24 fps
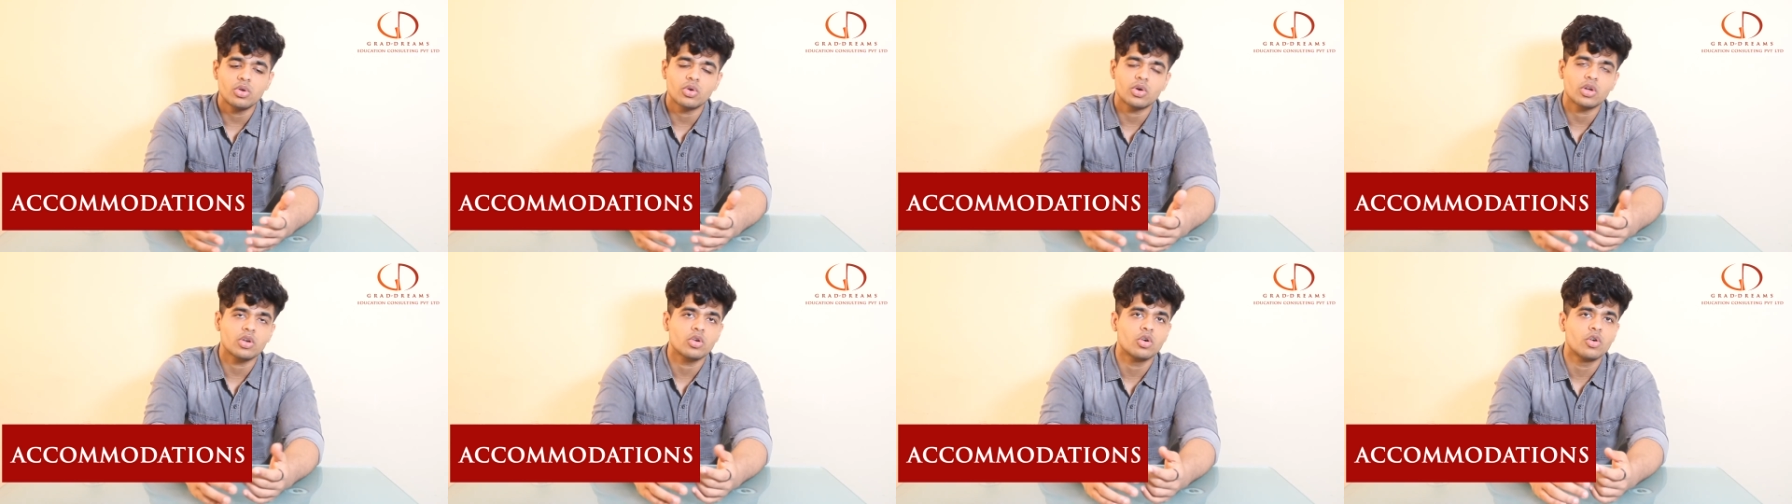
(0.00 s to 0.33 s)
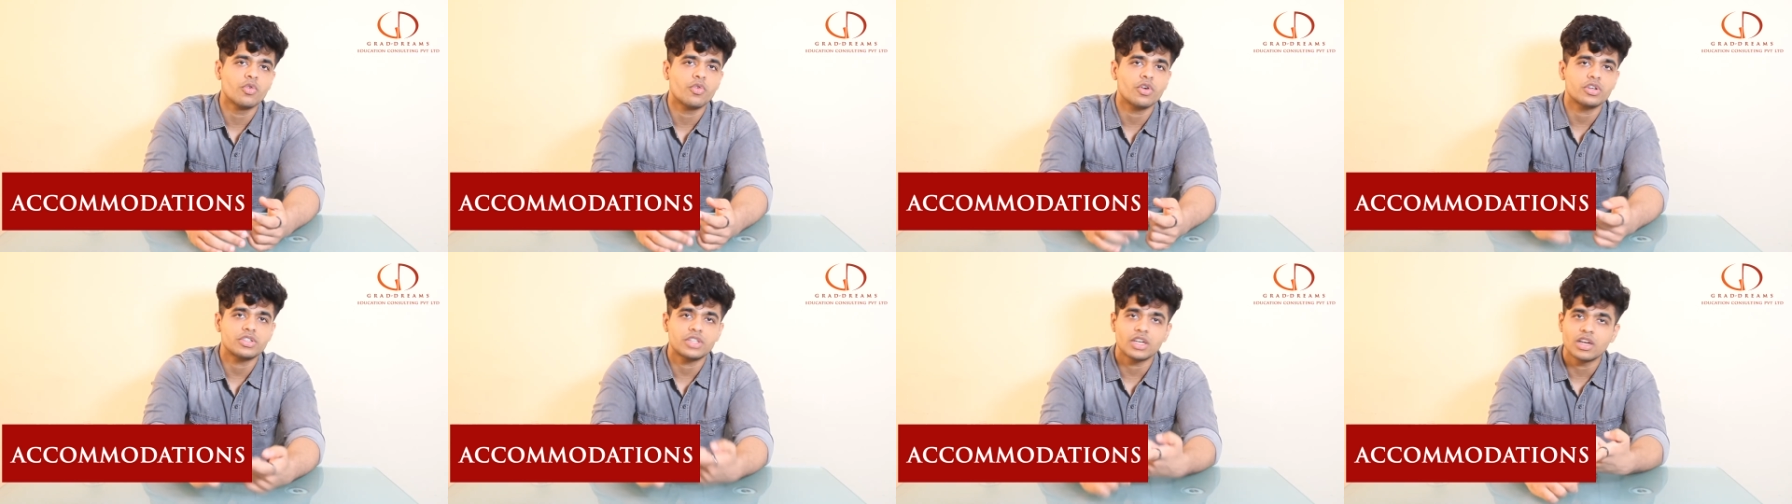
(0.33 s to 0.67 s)
You can go
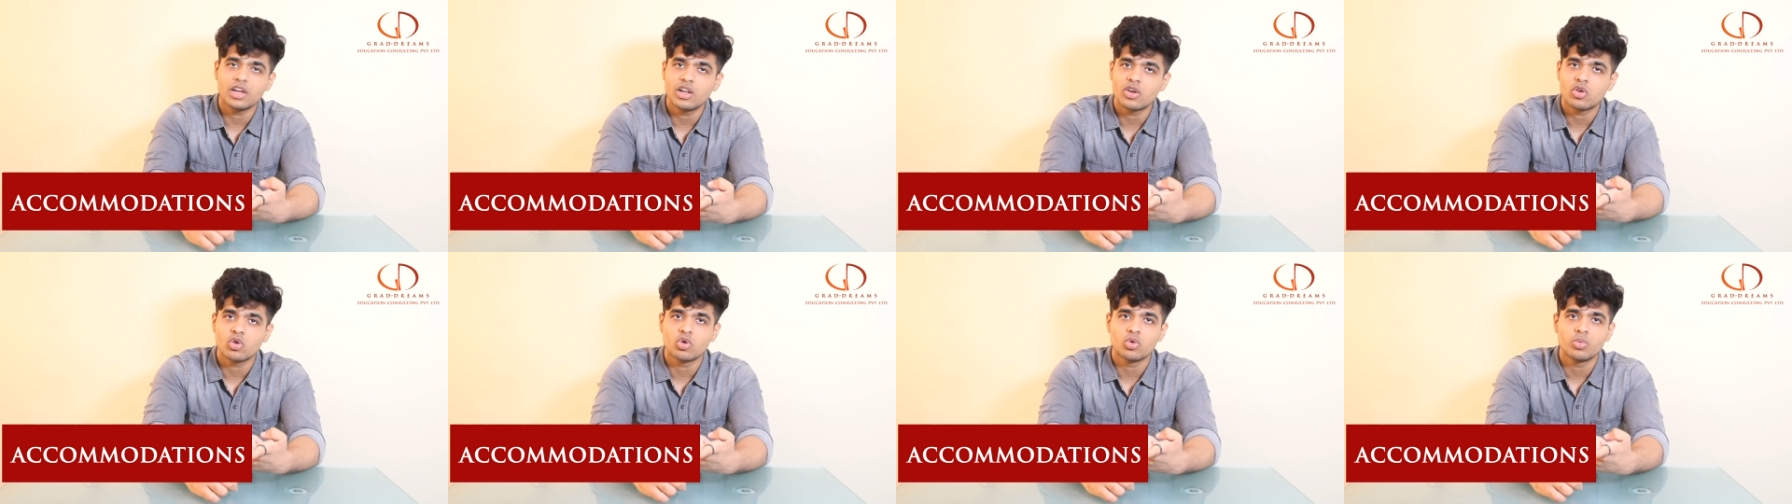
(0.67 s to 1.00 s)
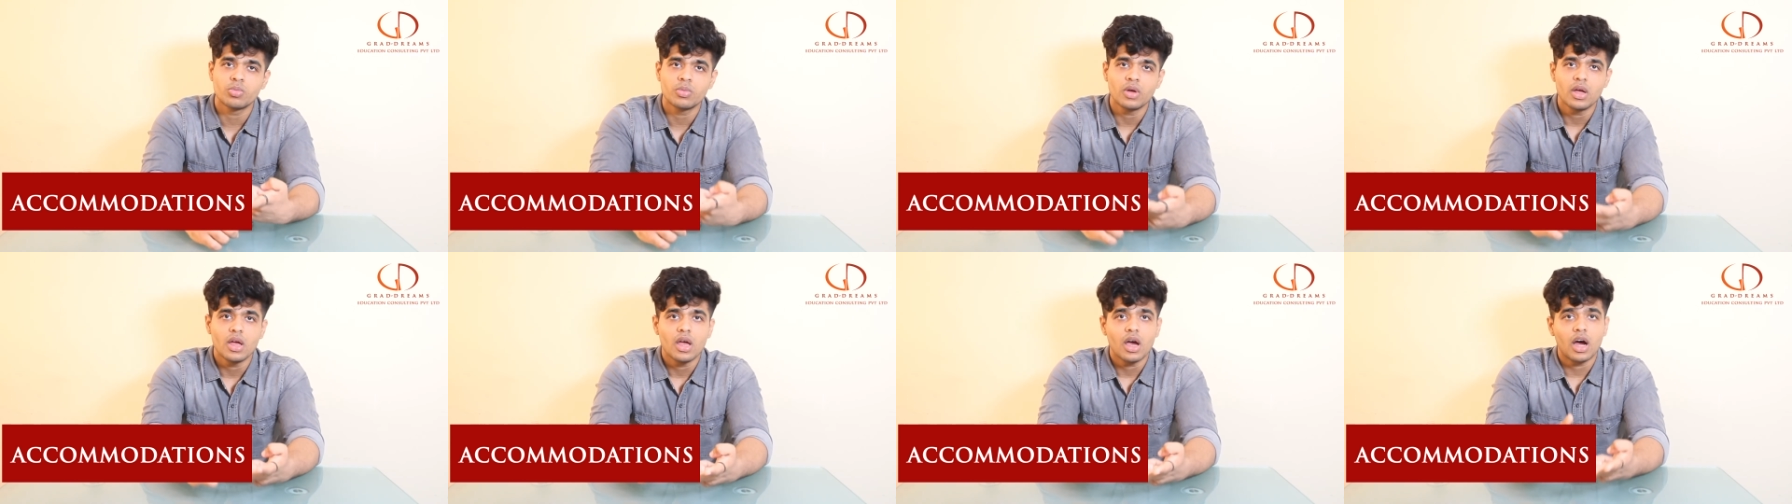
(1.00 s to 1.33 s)
for single
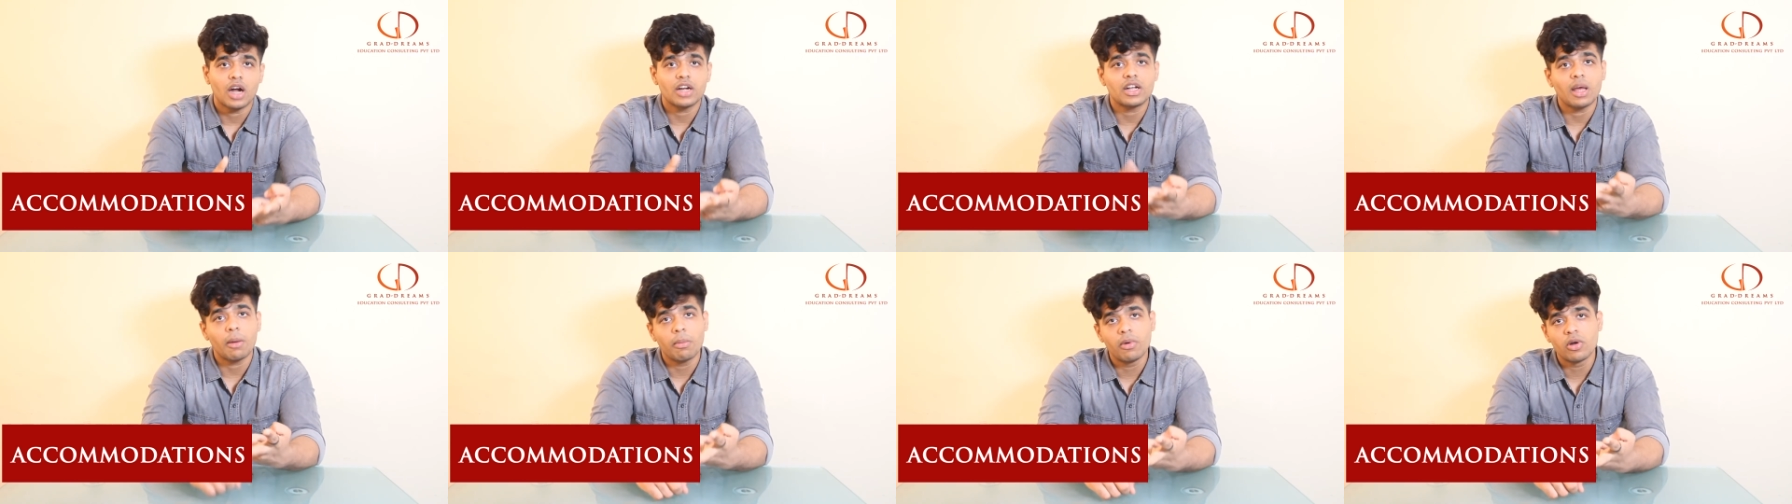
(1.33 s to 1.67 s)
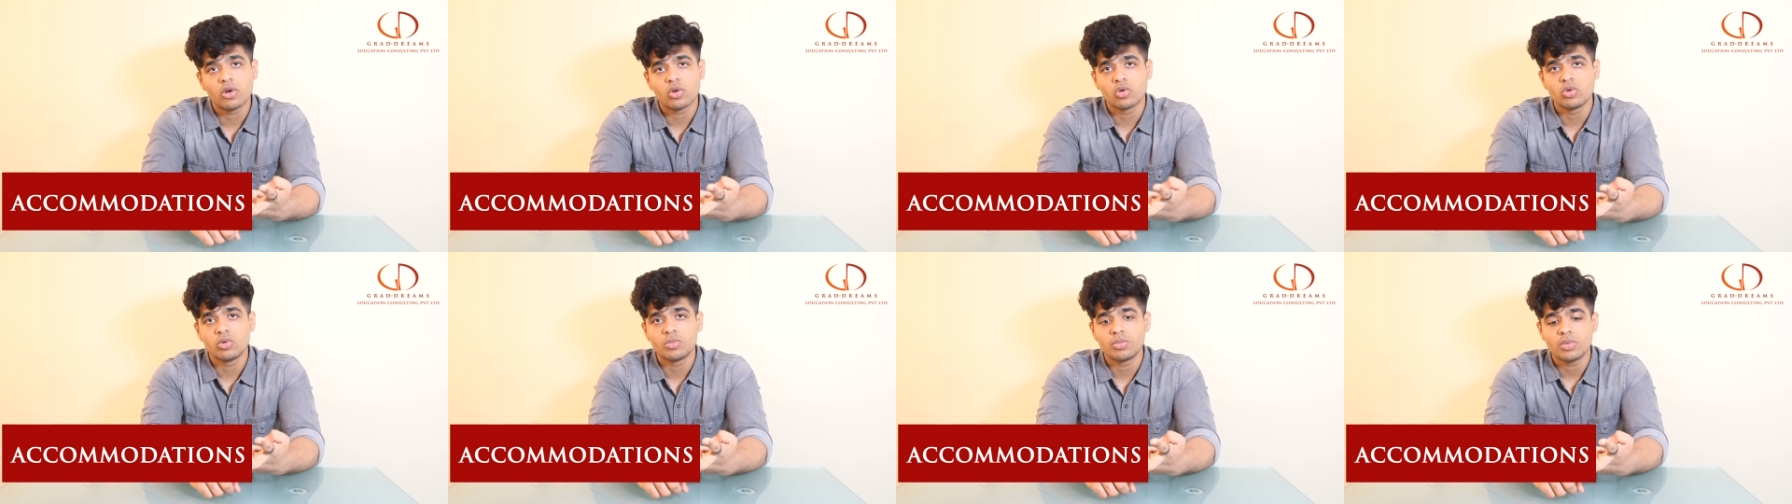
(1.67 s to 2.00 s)
room, a double
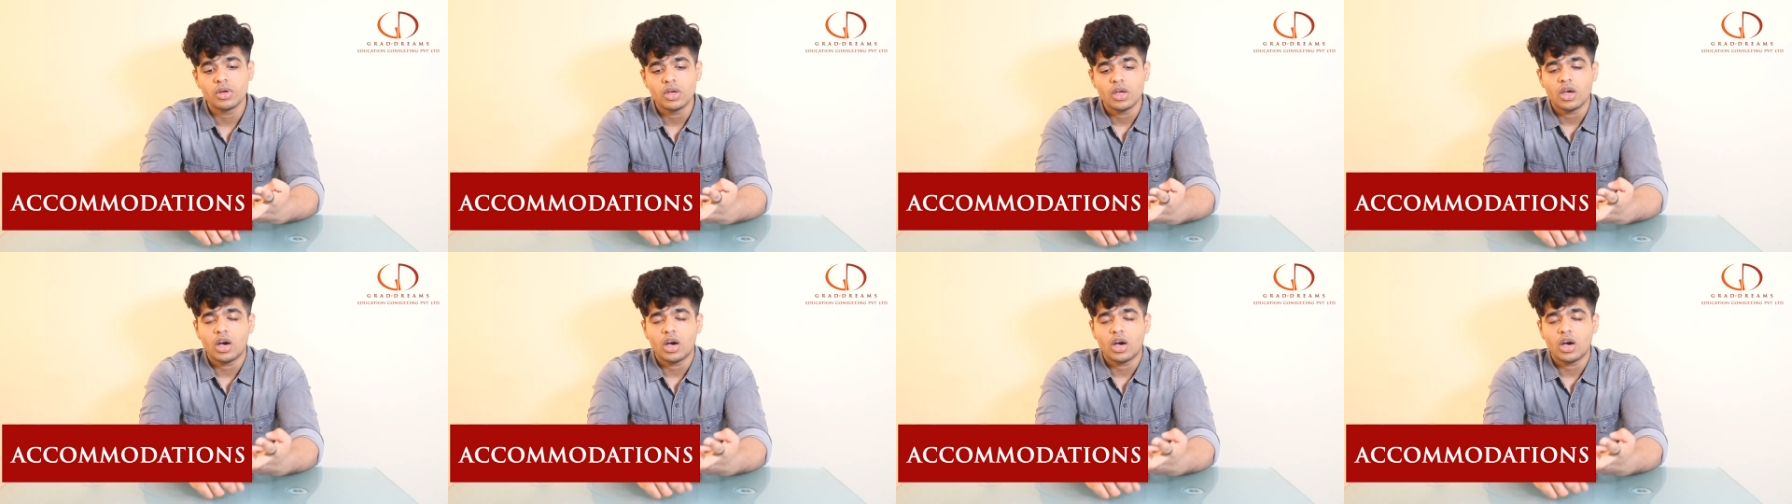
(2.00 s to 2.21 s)
room,